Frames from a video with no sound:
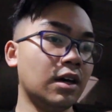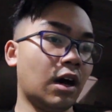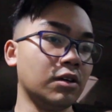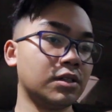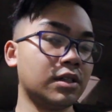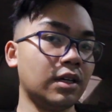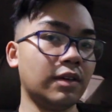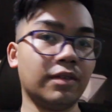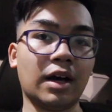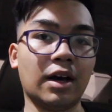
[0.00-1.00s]
I'll see
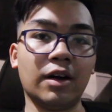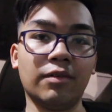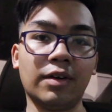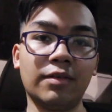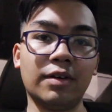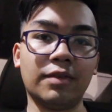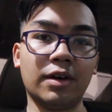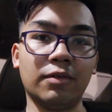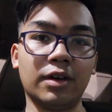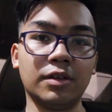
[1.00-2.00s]
if, got, if
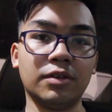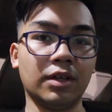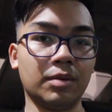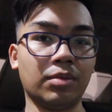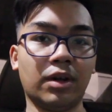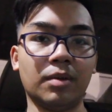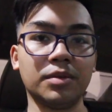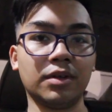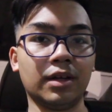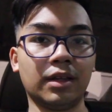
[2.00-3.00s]
I run into any
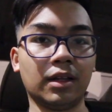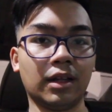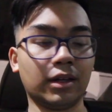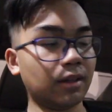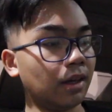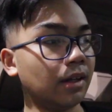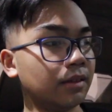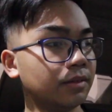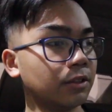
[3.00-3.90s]
problems or anything like that.